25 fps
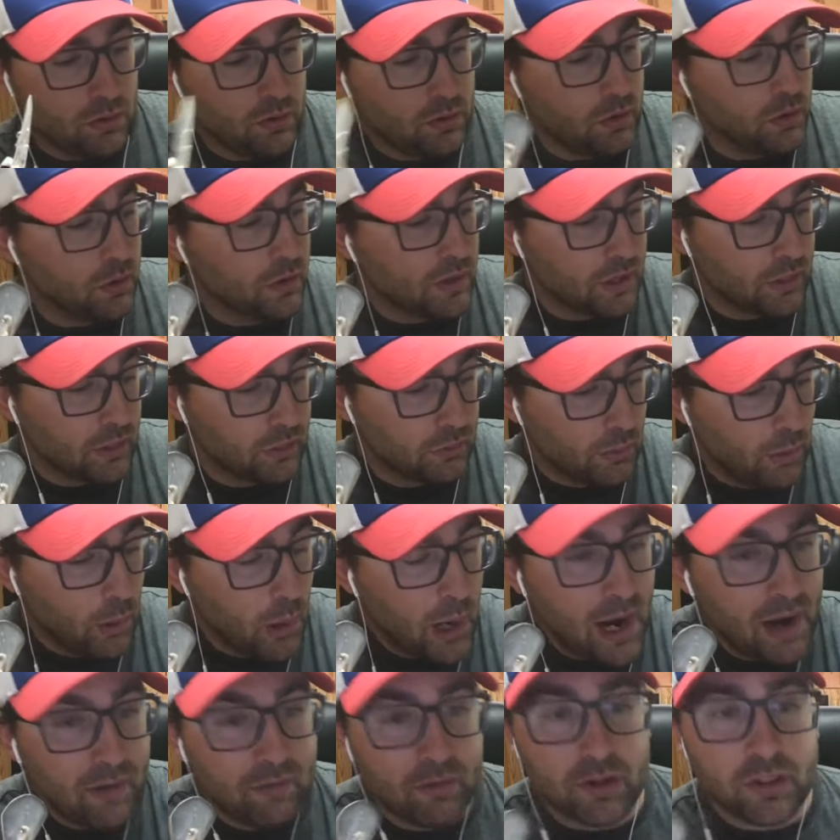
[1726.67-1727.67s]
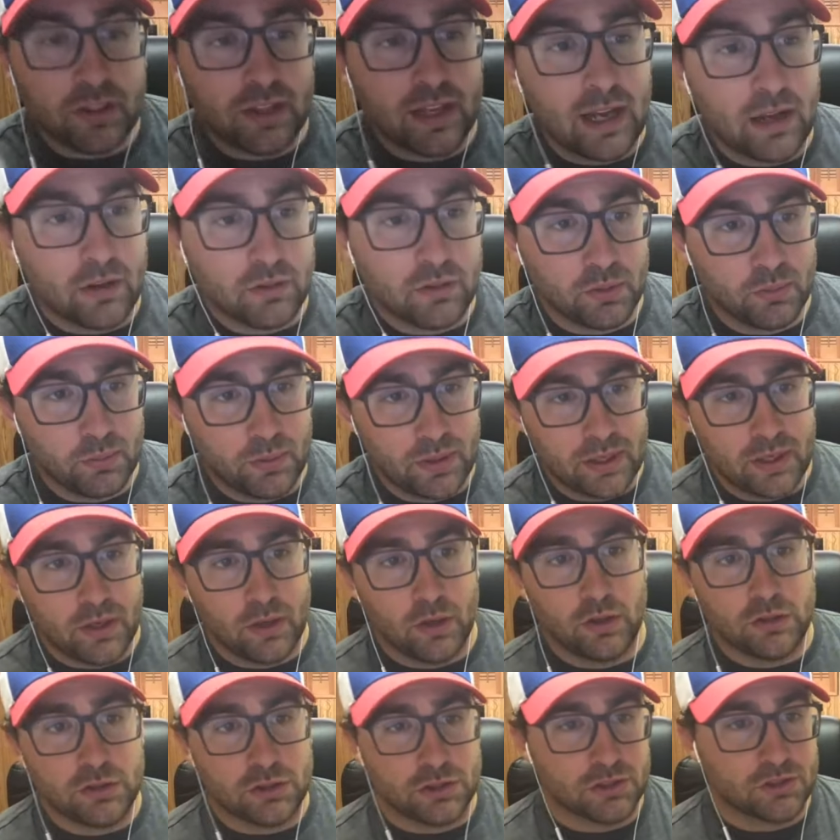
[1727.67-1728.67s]
You could throw everything out the
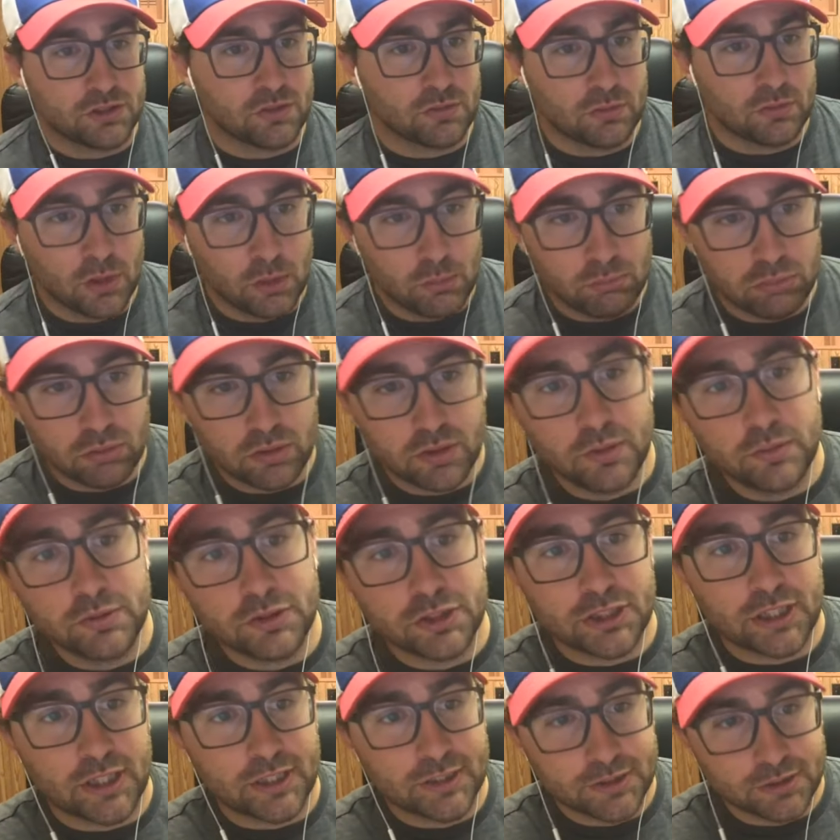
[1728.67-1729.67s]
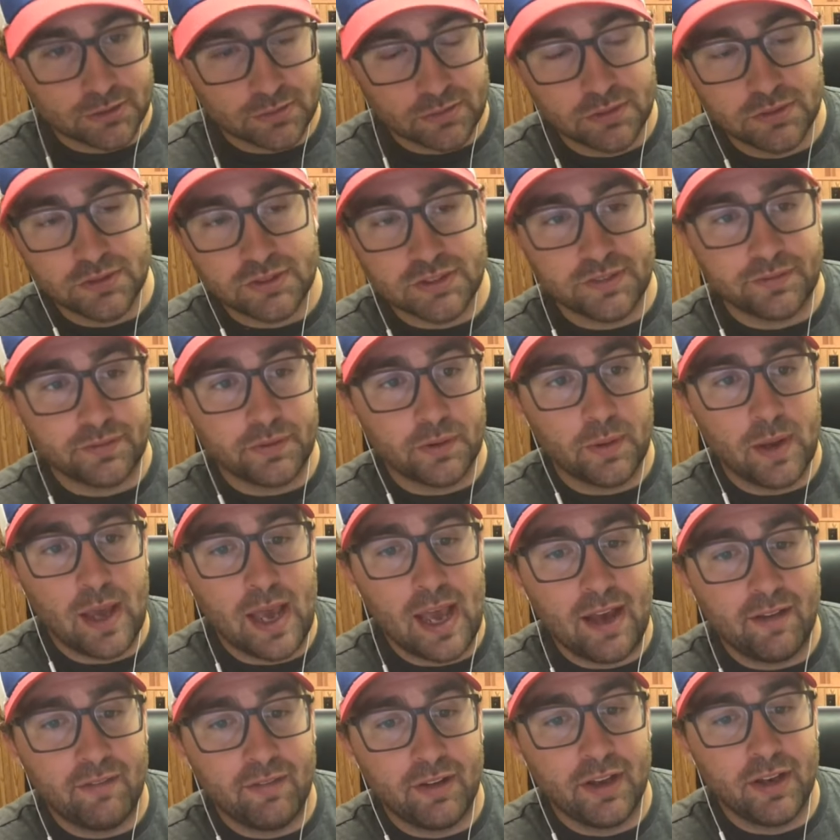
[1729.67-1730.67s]
window and just throw blue chartreuse if you
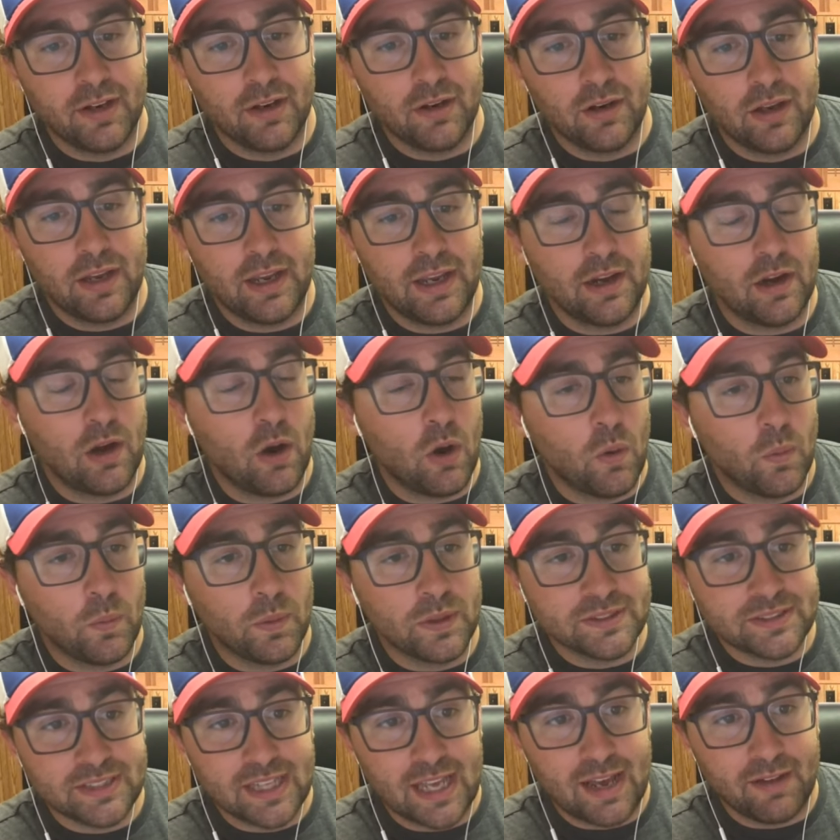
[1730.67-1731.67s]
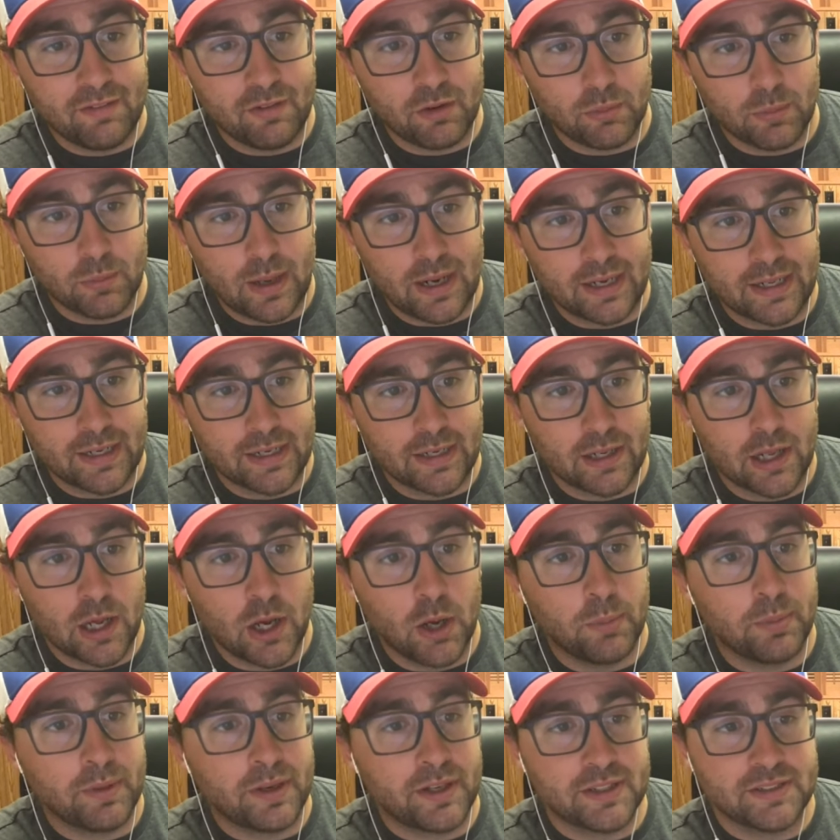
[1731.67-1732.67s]
have it, and always have it ready to
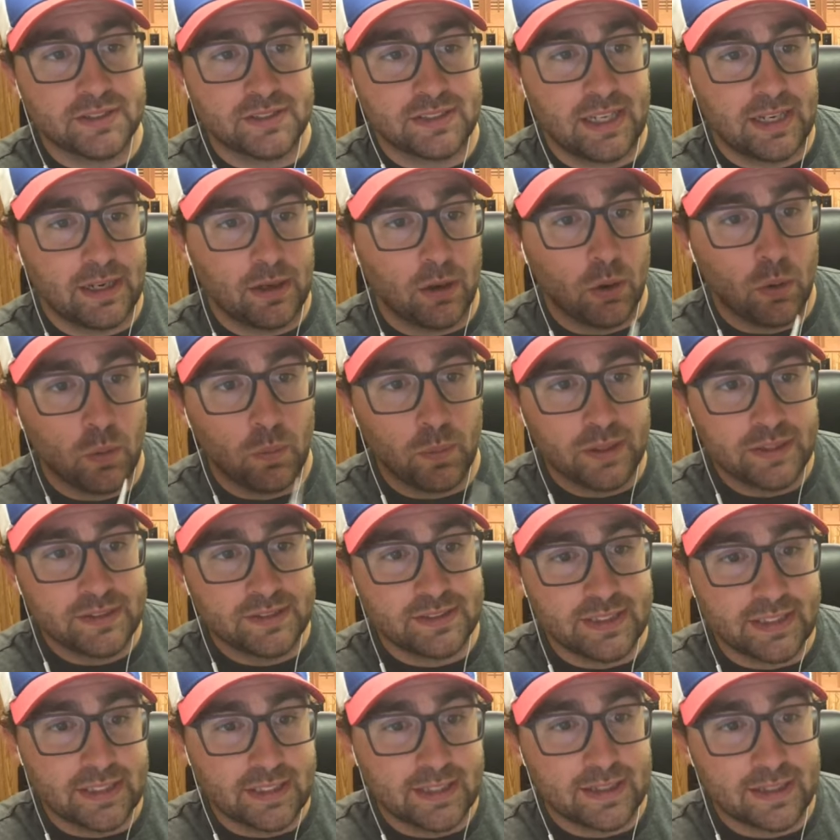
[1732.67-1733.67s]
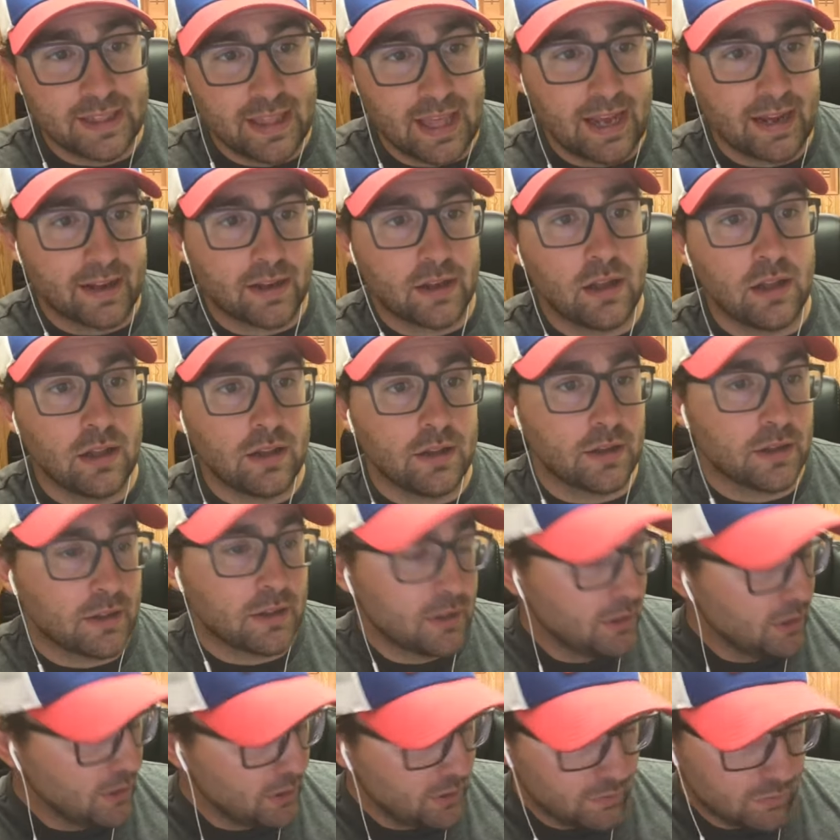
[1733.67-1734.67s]
go because they always eat that
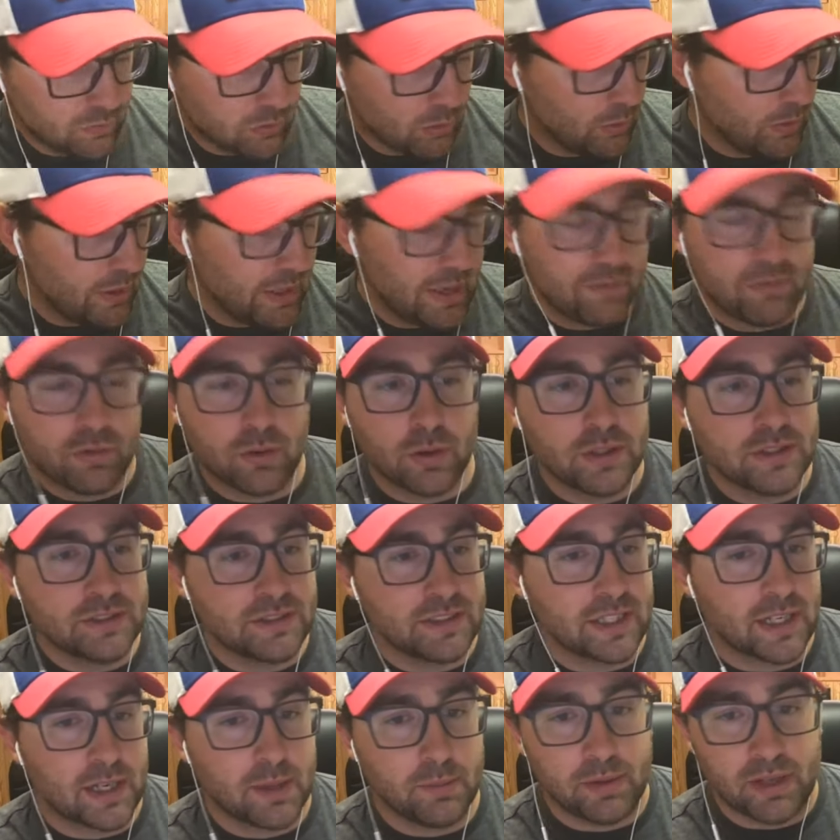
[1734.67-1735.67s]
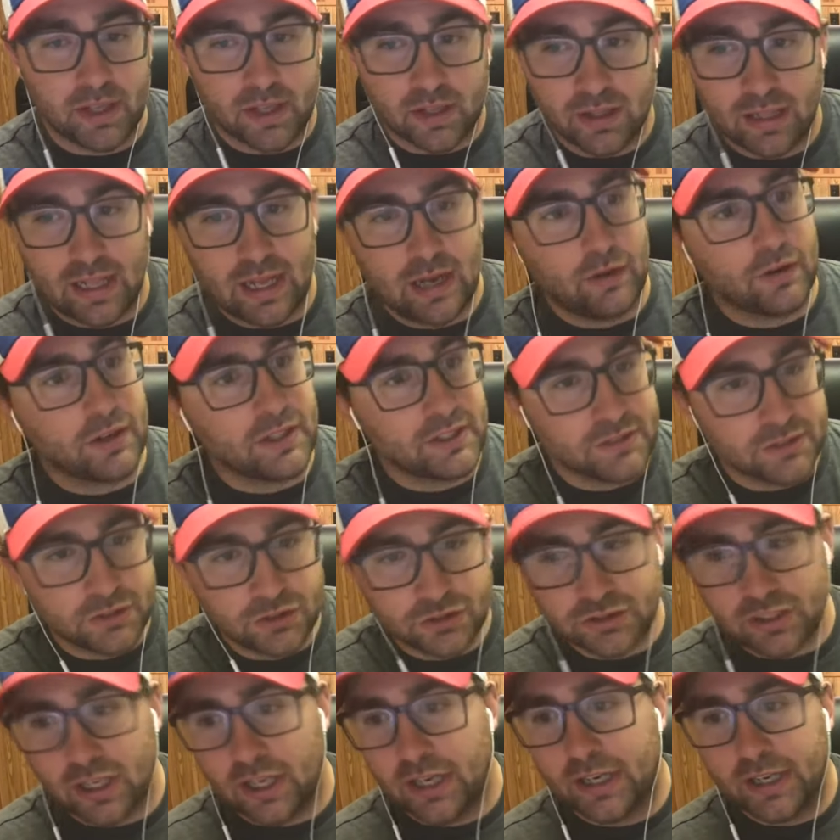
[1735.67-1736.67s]
color for whatever reason. It could be cloudy,
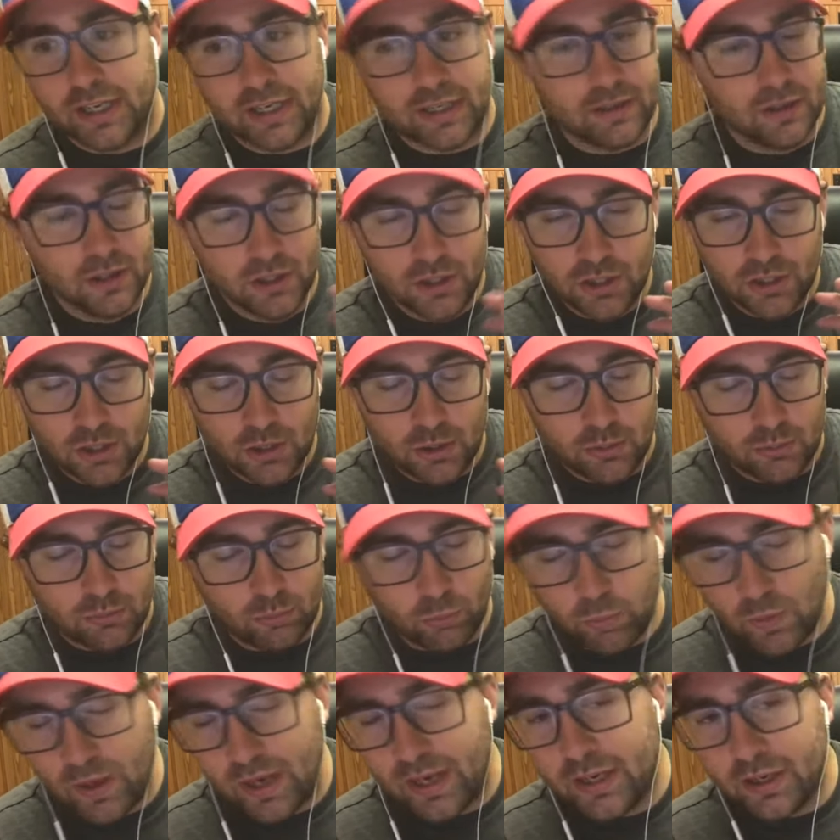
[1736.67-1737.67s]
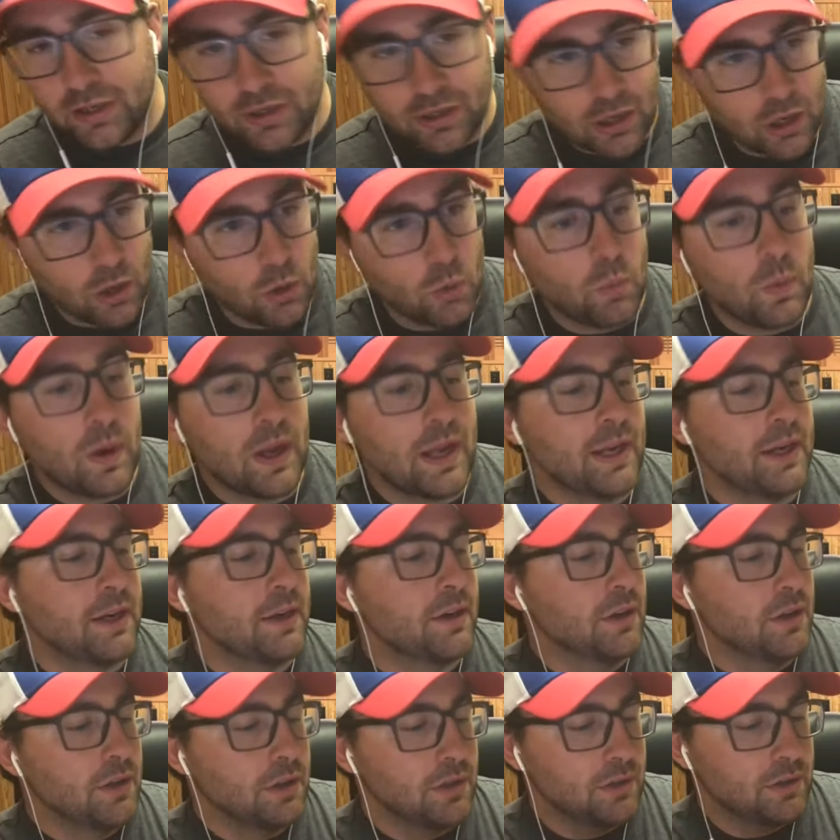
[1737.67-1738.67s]
sunny, wind, no wind.